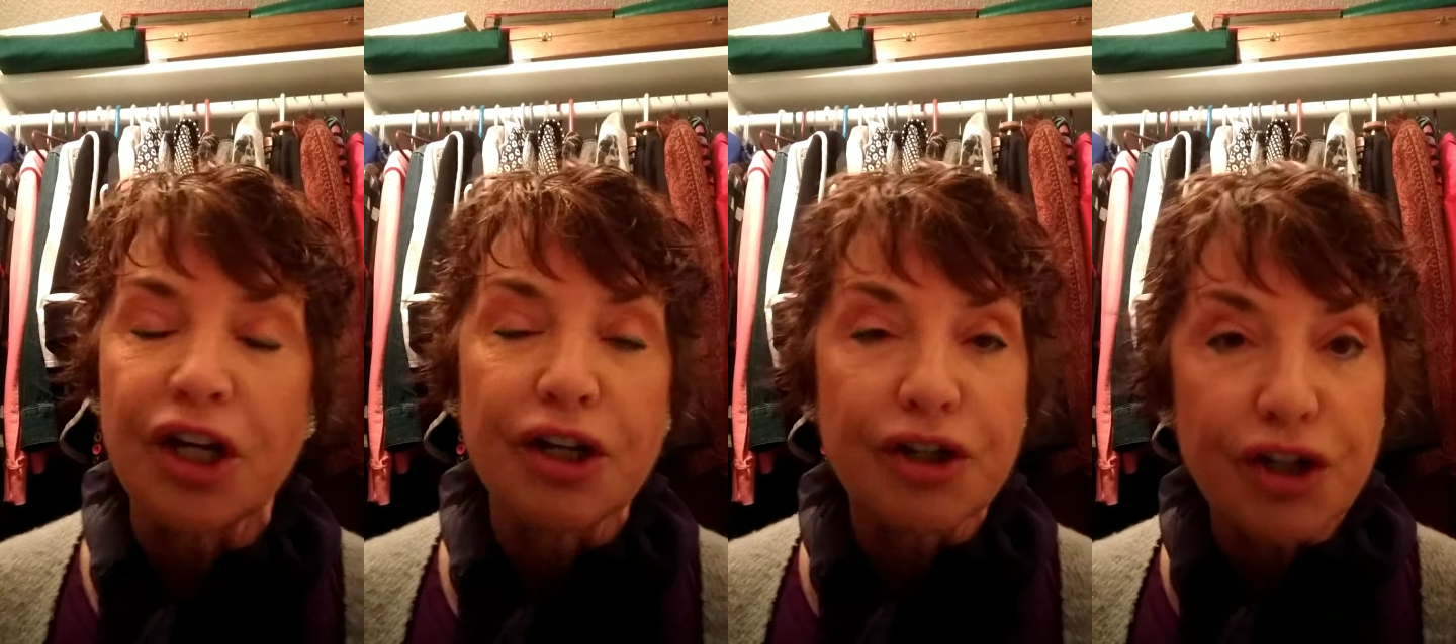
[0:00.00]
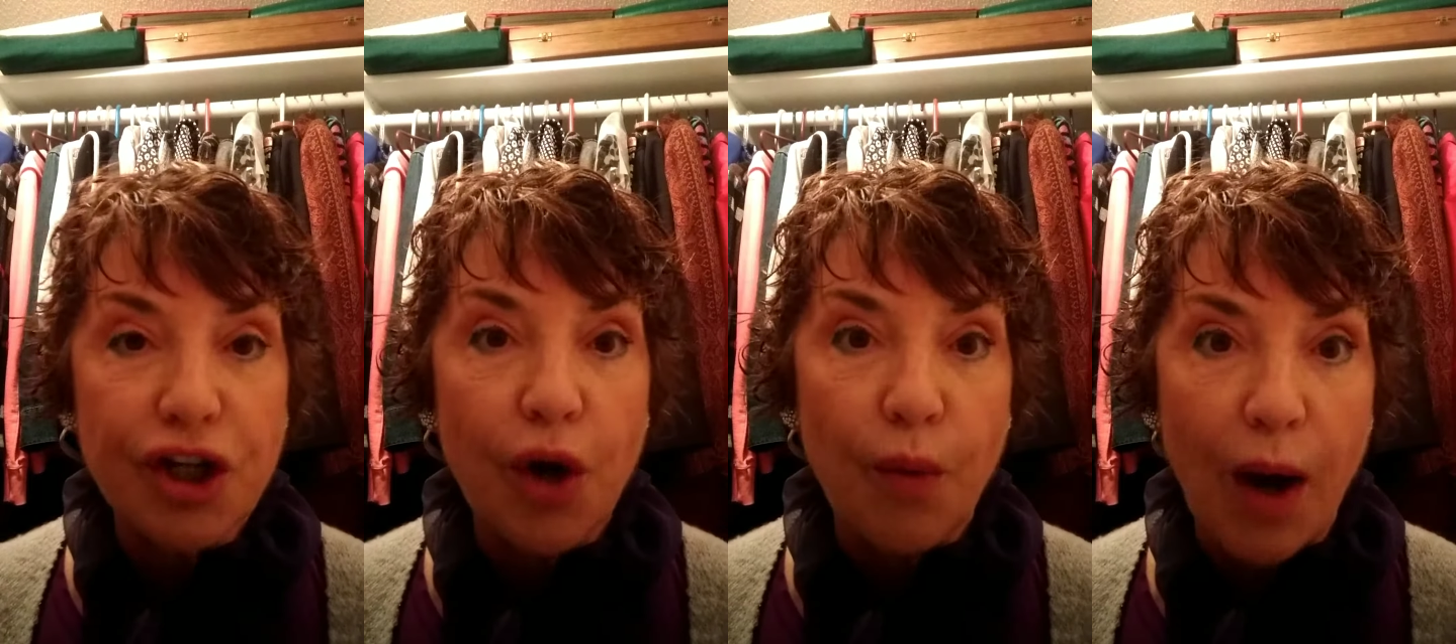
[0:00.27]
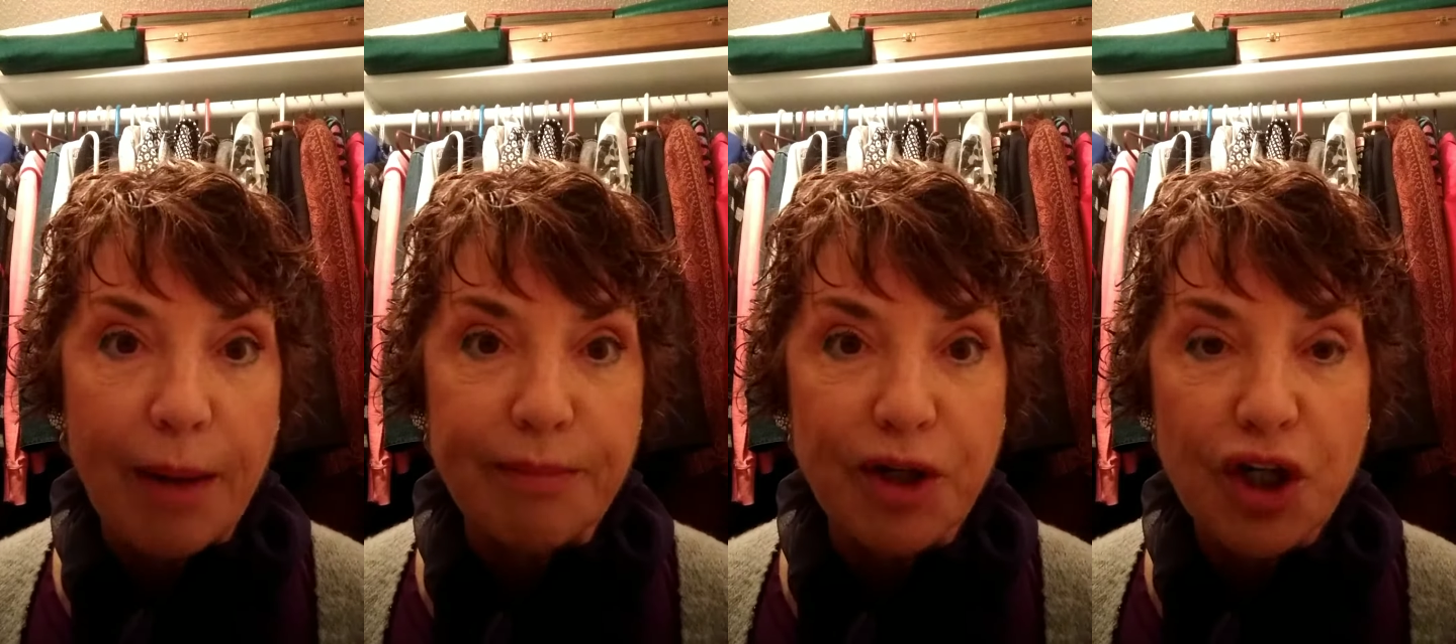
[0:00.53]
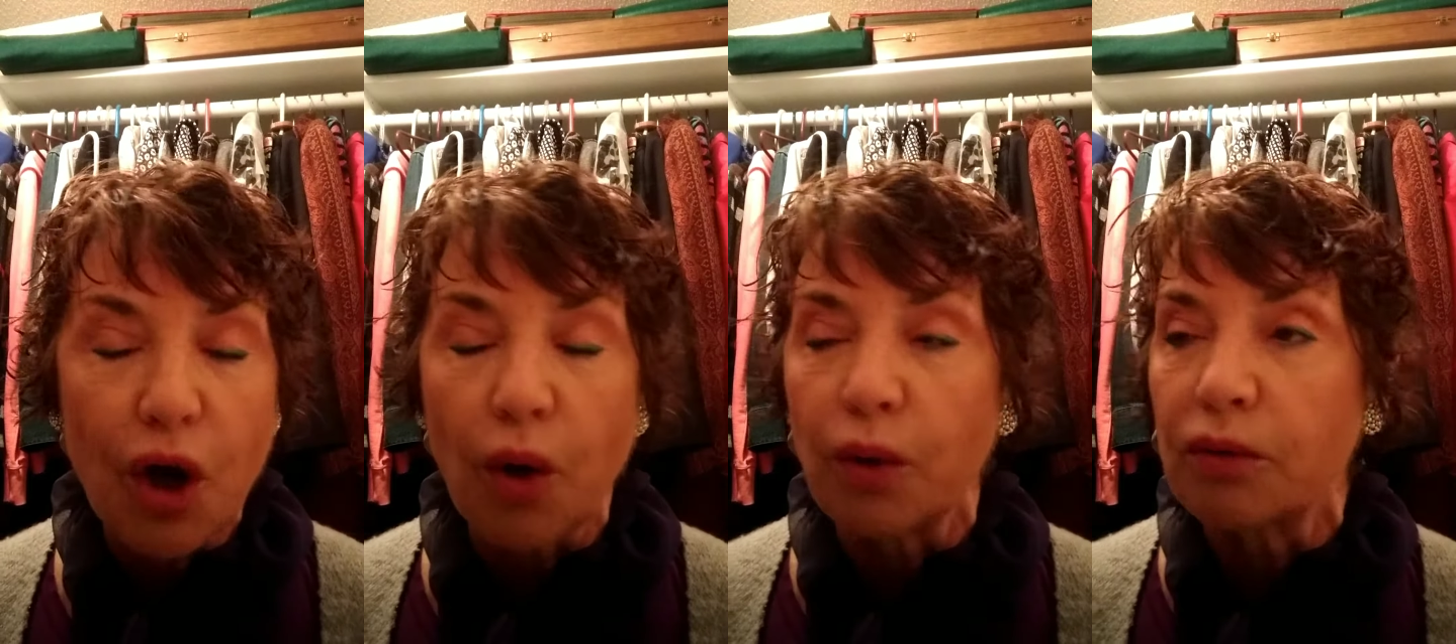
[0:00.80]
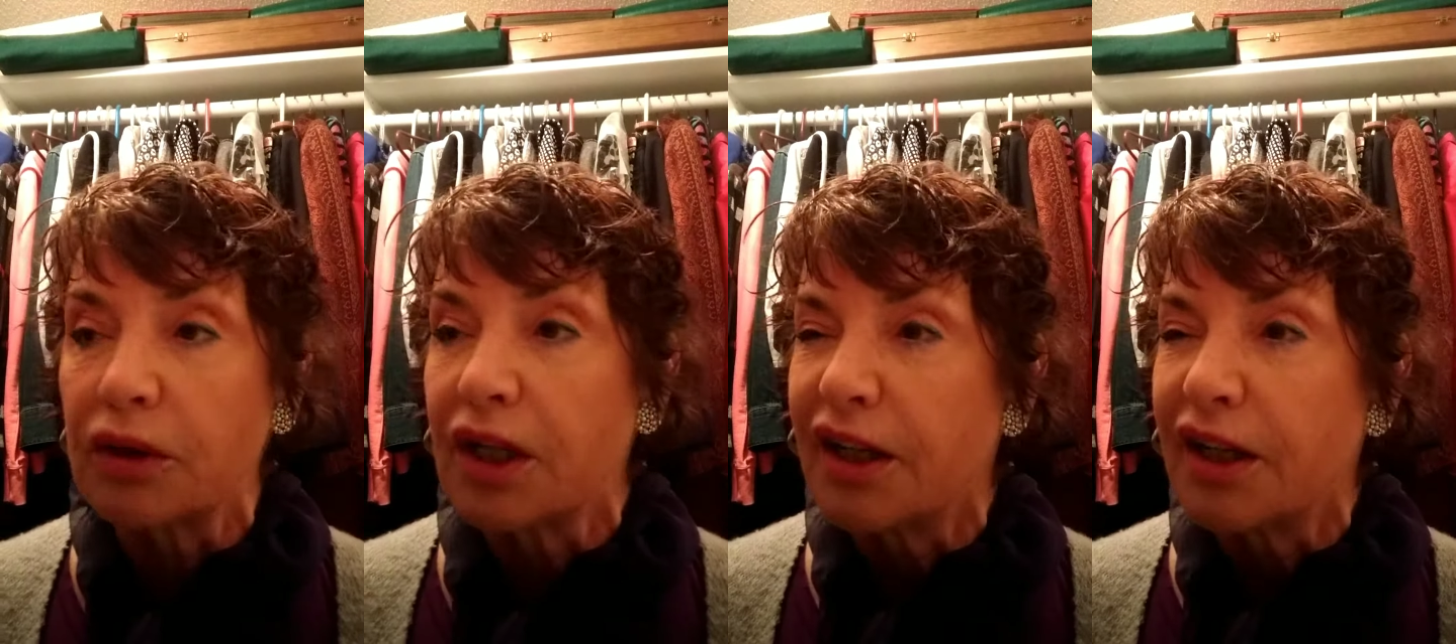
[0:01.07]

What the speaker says: so I'm told.